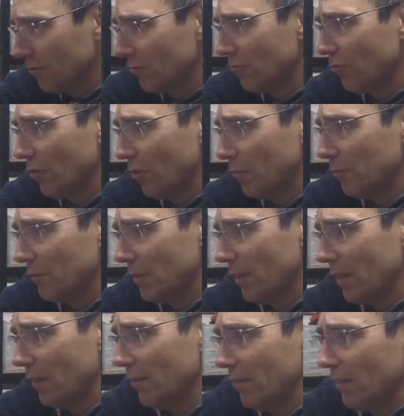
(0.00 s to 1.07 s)
drop
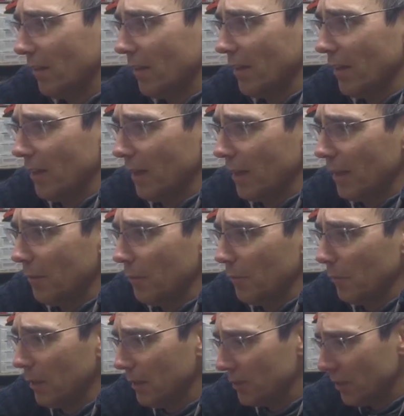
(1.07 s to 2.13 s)
down like that
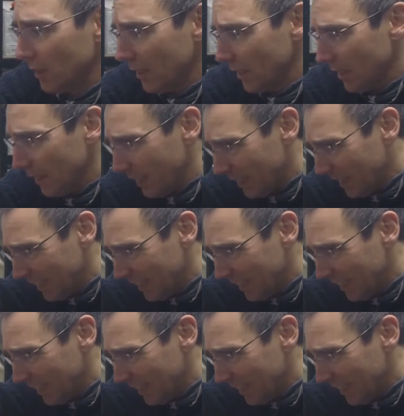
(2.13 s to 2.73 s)
magically,